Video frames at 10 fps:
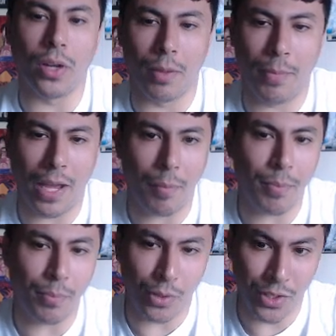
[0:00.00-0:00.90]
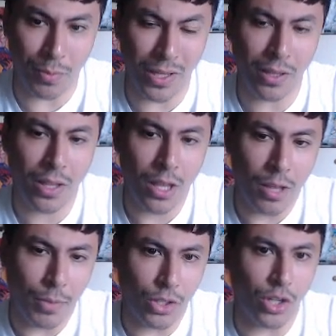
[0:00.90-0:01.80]
it back possibly,
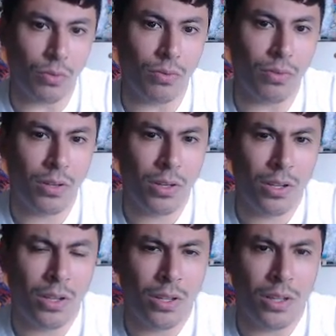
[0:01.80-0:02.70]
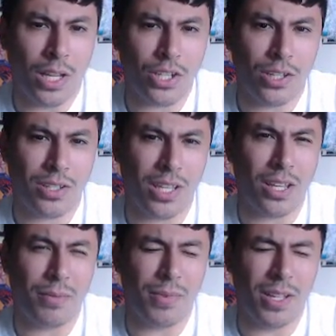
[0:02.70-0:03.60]
because you don't actually, I say that